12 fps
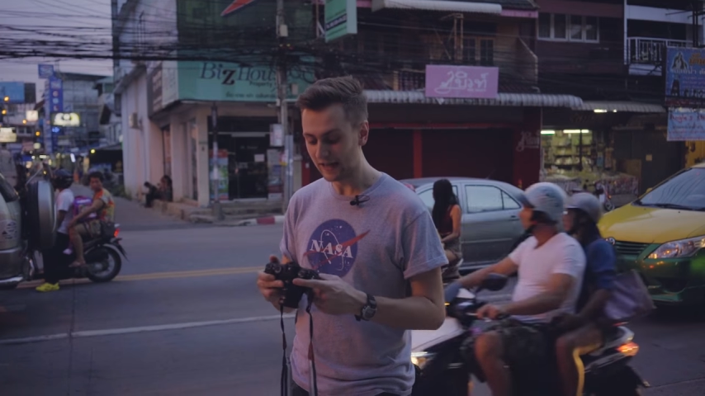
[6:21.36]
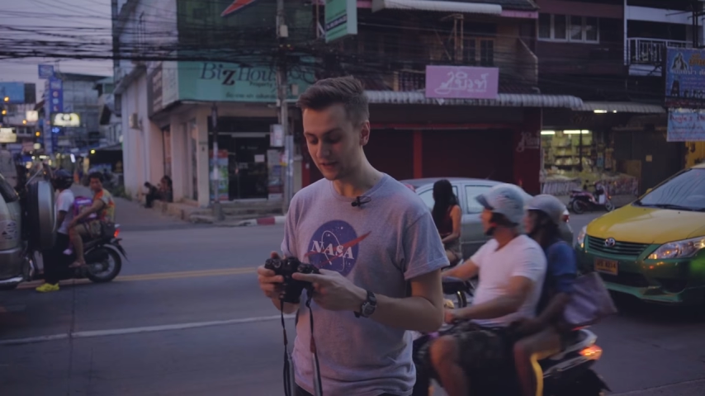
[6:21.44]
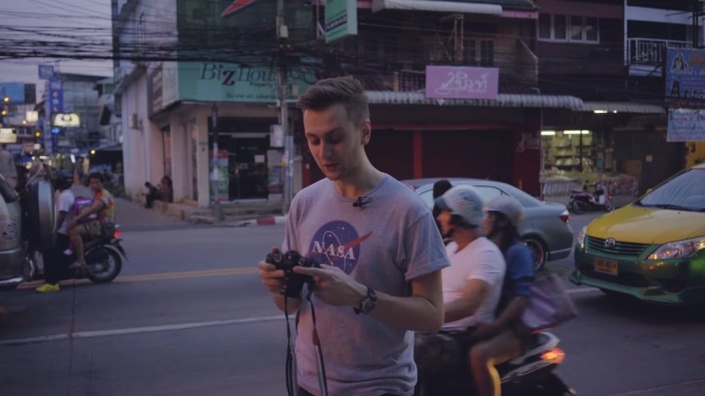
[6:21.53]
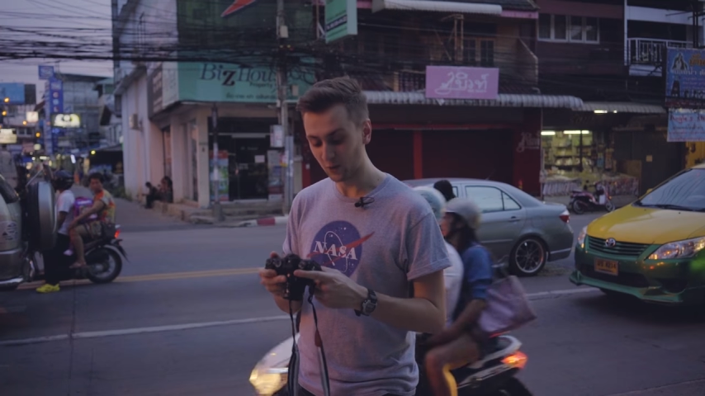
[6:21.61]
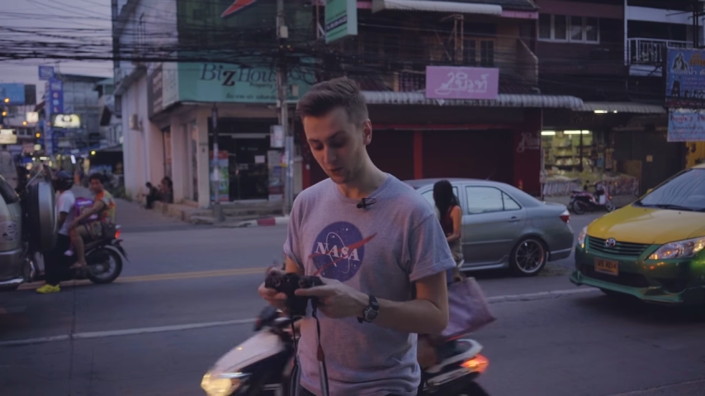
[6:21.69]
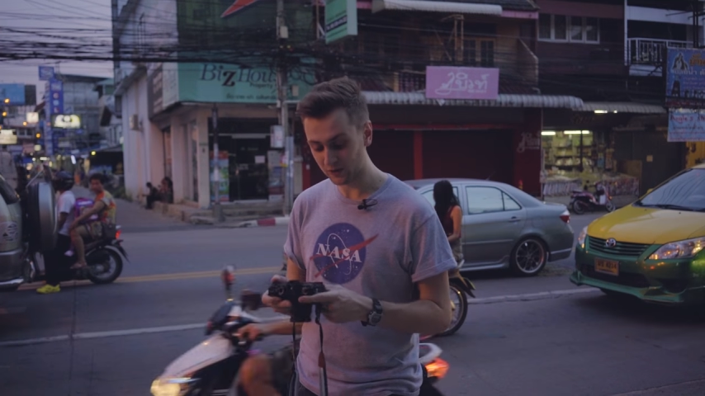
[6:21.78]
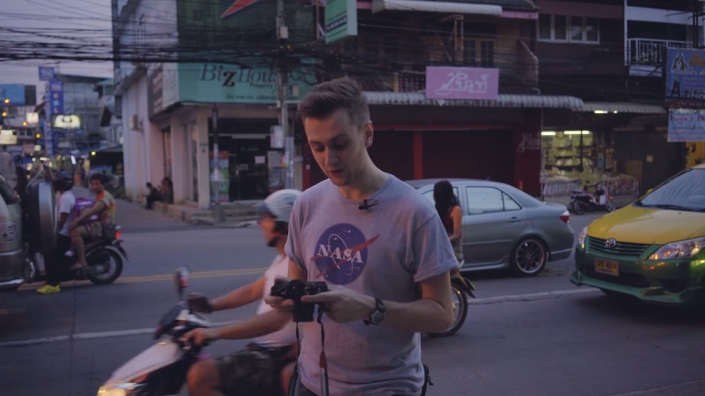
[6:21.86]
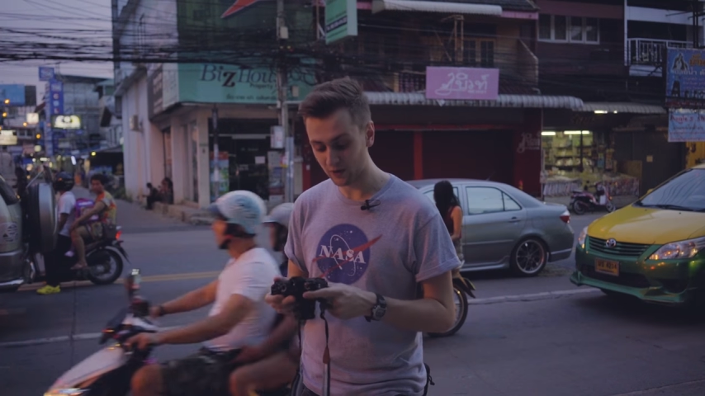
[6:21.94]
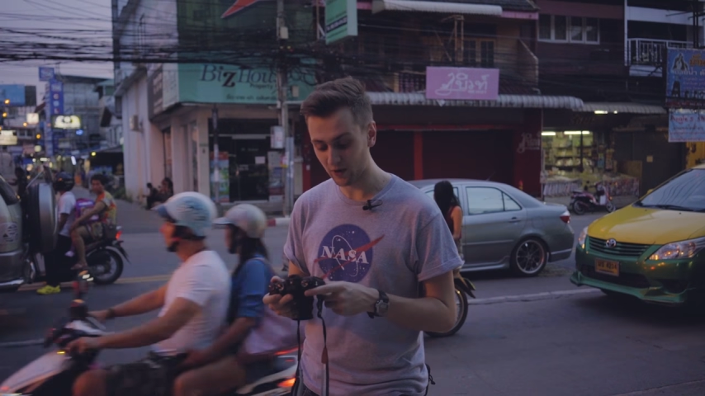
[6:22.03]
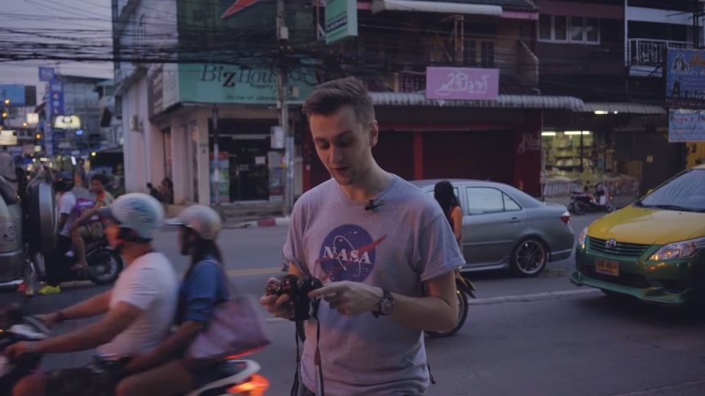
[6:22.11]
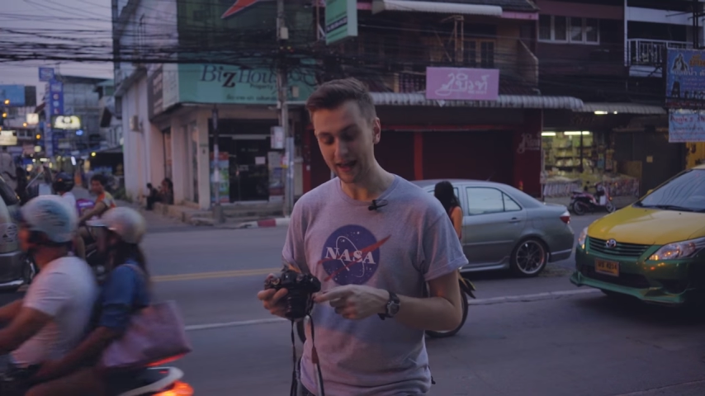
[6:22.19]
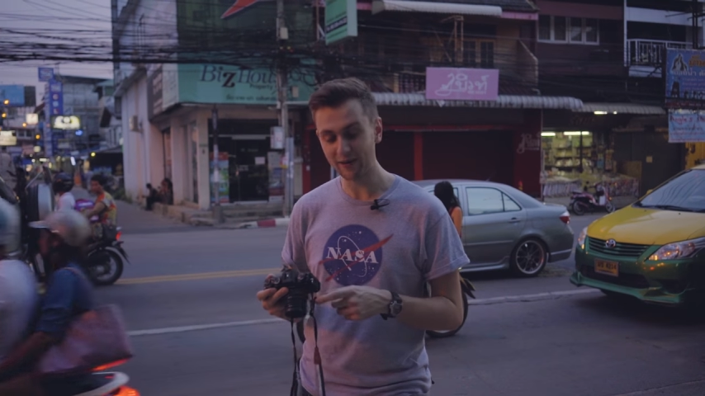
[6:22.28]
It's also
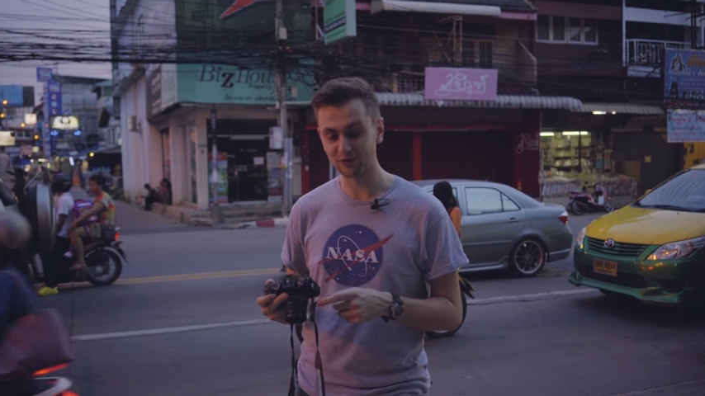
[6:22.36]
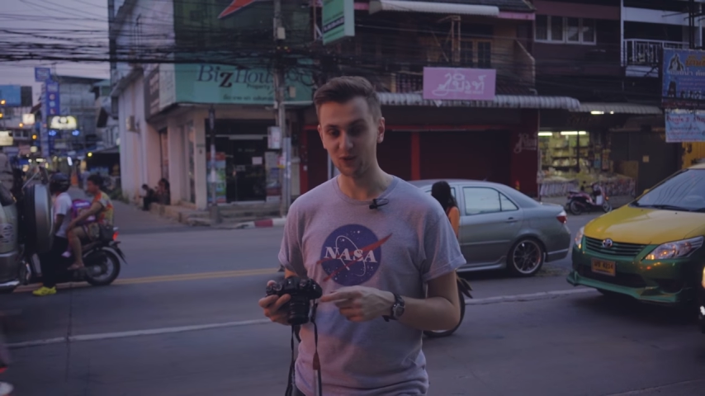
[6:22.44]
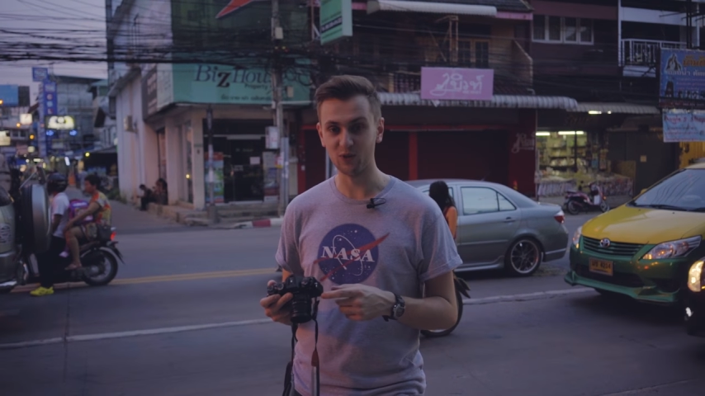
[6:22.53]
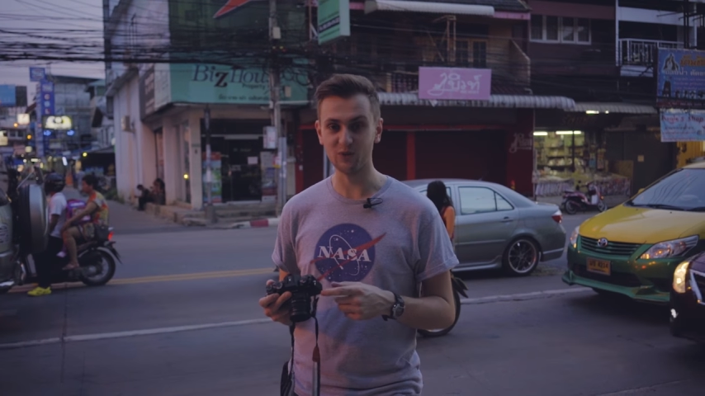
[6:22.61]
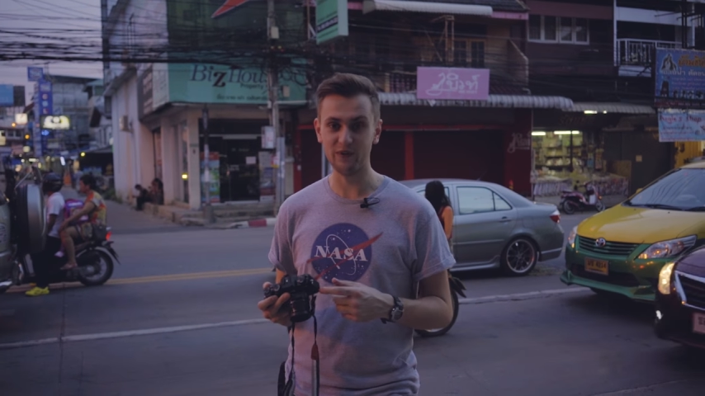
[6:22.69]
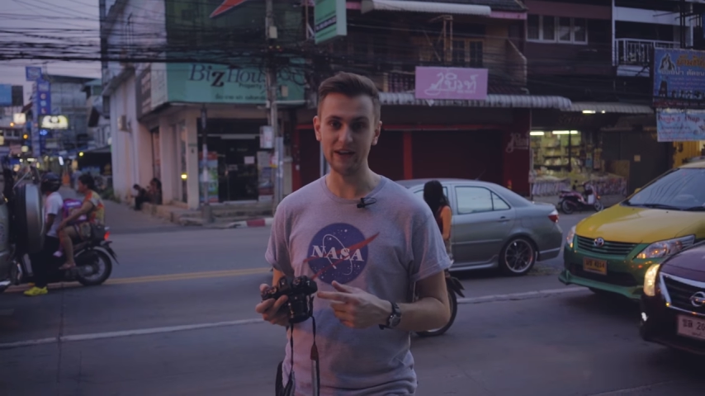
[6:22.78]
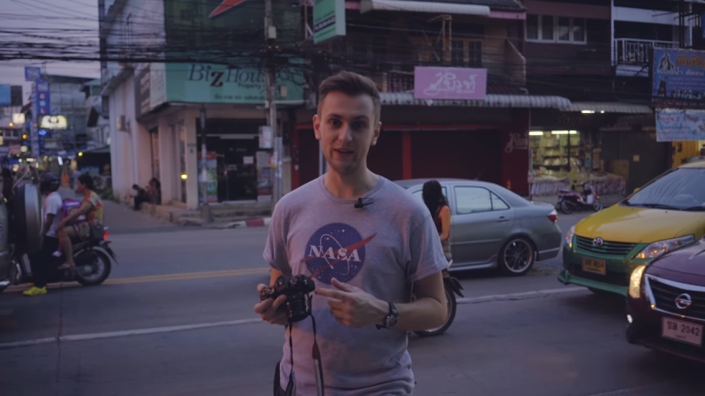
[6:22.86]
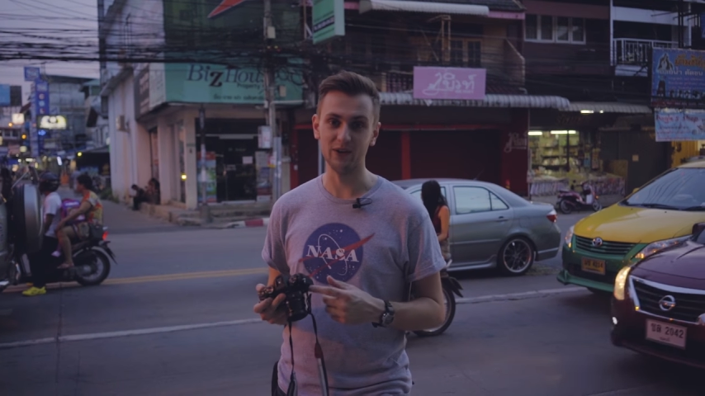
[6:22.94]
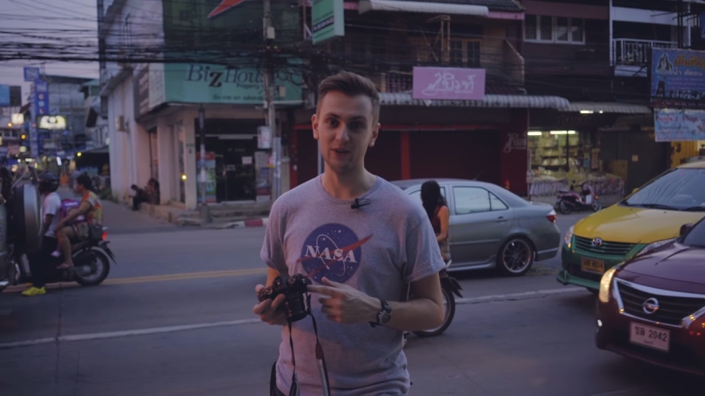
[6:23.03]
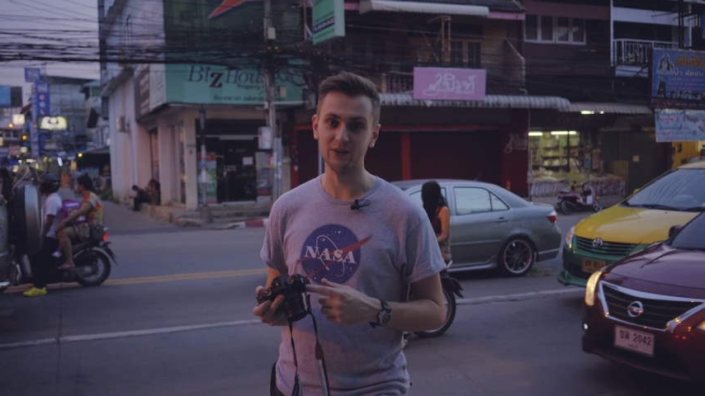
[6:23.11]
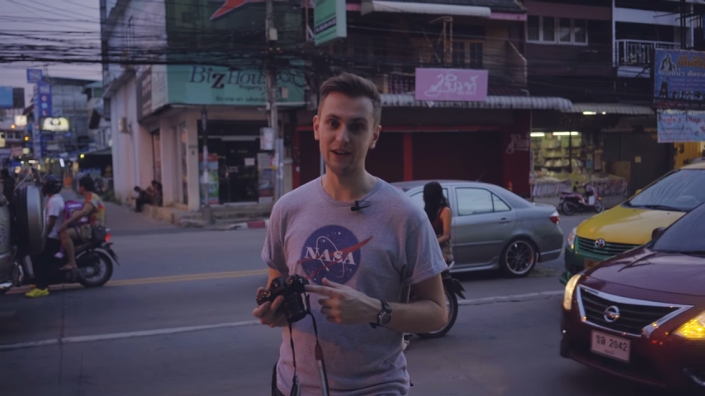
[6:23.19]
got F-log video.